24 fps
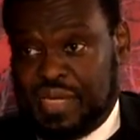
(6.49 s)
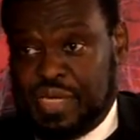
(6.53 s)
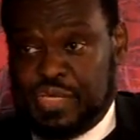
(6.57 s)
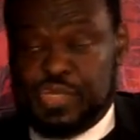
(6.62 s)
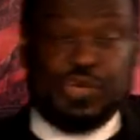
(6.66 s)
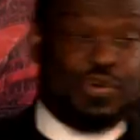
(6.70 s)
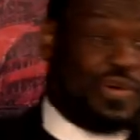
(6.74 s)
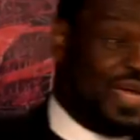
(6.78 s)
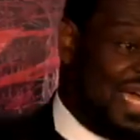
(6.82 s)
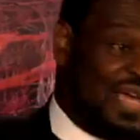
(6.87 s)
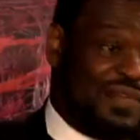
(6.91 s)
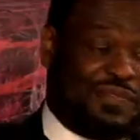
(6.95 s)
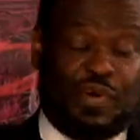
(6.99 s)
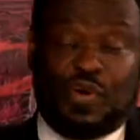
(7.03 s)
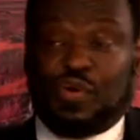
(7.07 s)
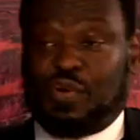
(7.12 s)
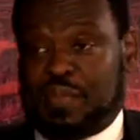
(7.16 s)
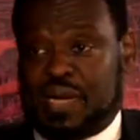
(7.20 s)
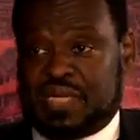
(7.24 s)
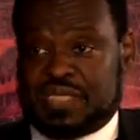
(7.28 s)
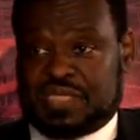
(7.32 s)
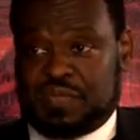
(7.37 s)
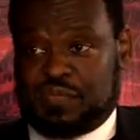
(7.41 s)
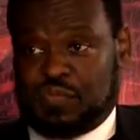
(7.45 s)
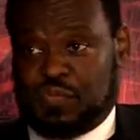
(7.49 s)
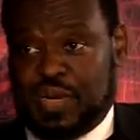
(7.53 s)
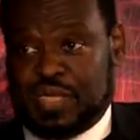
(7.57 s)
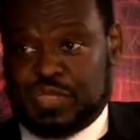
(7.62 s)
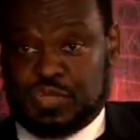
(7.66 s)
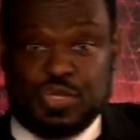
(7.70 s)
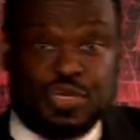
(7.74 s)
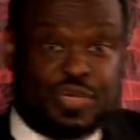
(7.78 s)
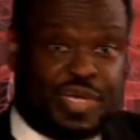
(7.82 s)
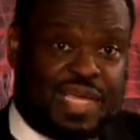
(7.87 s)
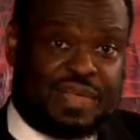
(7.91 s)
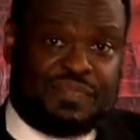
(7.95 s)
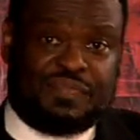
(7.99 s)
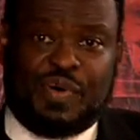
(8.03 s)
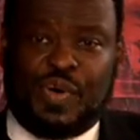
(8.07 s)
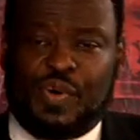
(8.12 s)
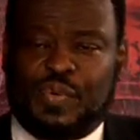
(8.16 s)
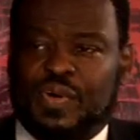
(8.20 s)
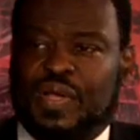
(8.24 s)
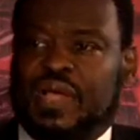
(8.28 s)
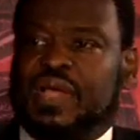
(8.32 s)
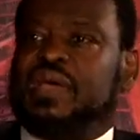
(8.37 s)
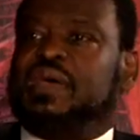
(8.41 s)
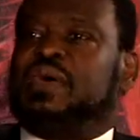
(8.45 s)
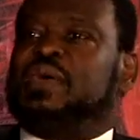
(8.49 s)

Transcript: You can't vote on my civil rights. You can't vote.